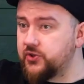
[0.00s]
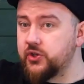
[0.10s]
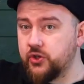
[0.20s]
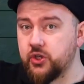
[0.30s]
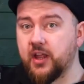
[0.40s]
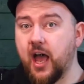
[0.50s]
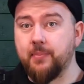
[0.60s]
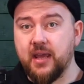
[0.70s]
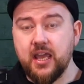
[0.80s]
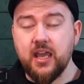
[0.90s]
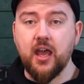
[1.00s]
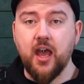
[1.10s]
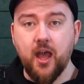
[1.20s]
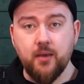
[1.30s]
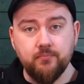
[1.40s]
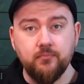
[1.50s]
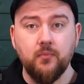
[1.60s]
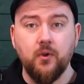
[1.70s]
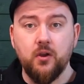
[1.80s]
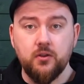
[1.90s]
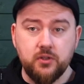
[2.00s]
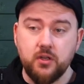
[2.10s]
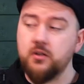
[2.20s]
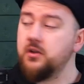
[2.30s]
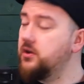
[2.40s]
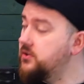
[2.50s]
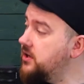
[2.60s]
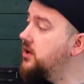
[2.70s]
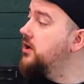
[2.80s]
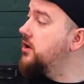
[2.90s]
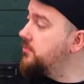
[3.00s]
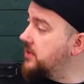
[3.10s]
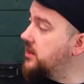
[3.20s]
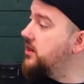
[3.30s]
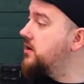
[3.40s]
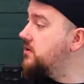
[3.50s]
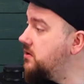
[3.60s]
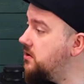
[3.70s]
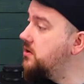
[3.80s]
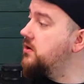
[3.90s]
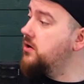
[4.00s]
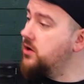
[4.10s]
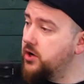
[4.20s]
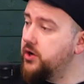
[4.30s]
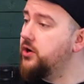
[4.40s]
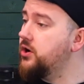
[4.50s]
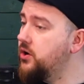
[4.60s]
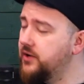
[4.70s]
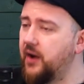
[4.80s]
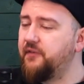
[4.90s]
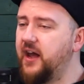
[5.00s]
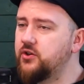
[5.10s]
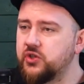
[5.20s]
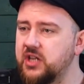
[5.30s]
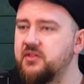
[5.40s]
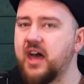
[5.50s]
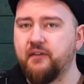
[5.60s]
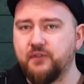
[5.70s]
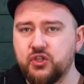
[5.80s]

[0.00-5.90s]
so that'd be da da da me long ago. Now, if I just did that for